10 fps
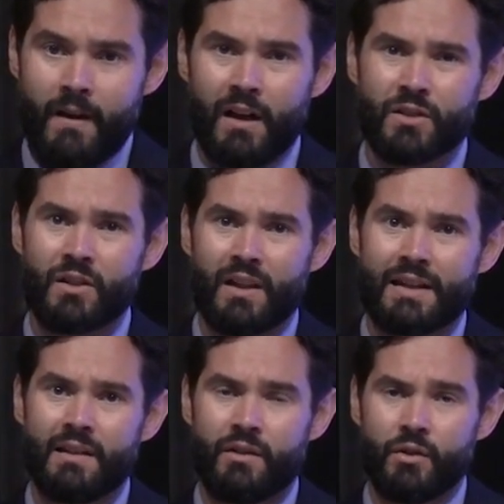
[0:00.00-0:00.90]
I also
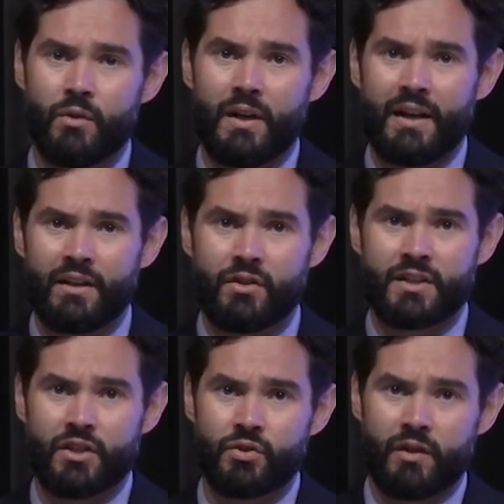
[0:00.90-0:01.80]
like to do an
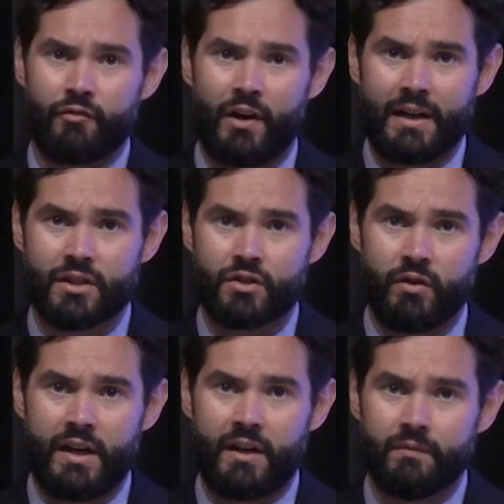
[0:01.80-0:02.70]
interstitial nephritis
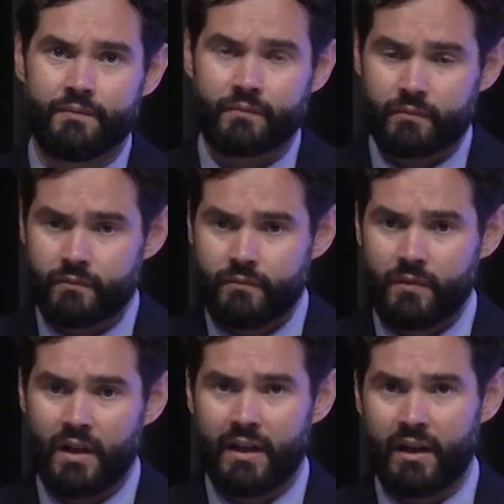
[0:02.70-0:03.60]
screening,
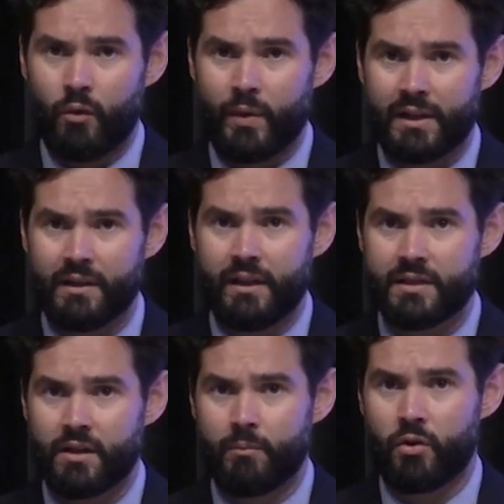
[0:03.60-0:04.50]
getting a weekly
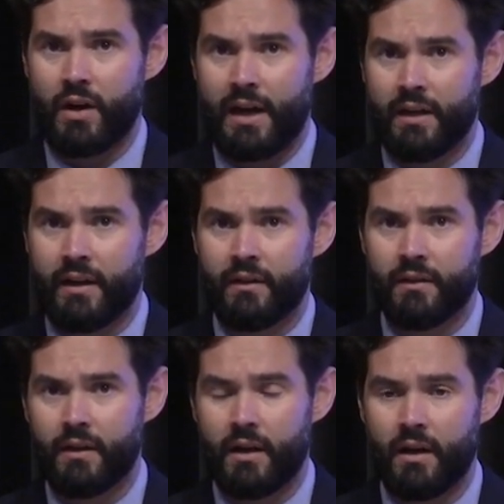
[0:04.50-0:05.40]
serum creatinine
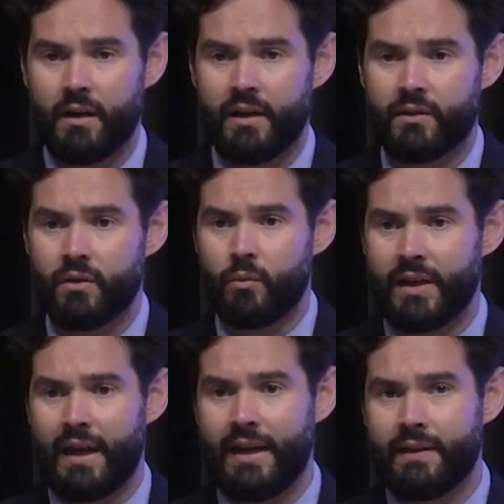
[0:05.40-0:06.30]
uh, until
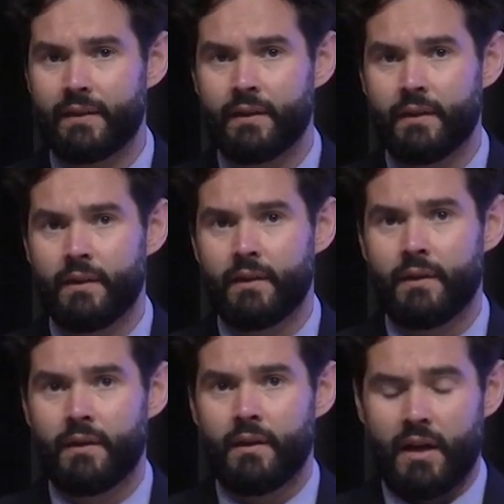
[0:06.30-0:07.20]
week eight.
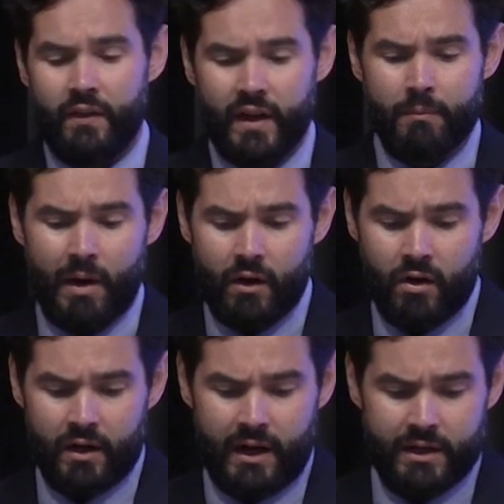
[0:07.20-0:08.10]
And then
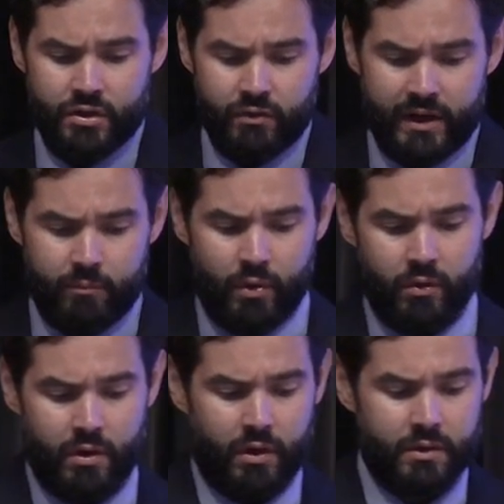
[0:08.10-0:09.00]
myocarditis screening
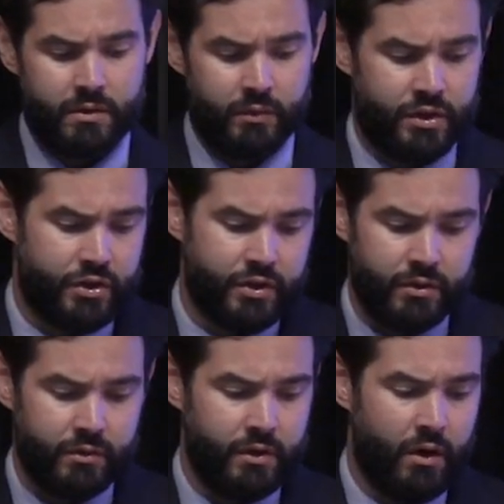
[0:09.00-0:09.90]
protocols, which
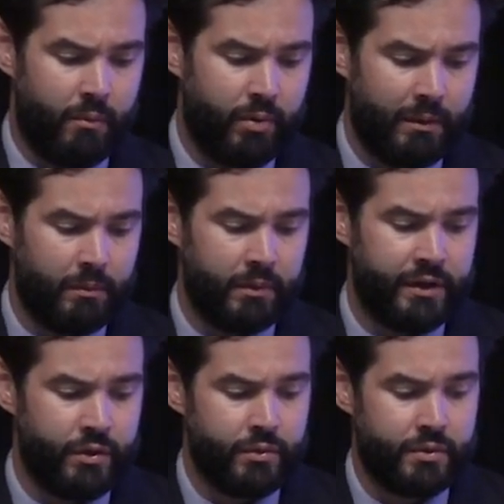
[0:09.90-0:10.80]
you all probably
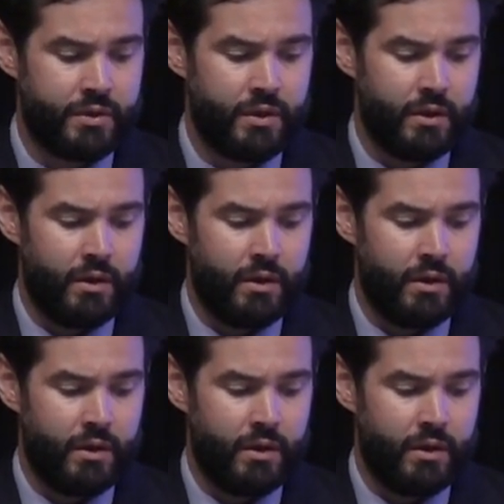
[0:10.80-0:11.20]
use.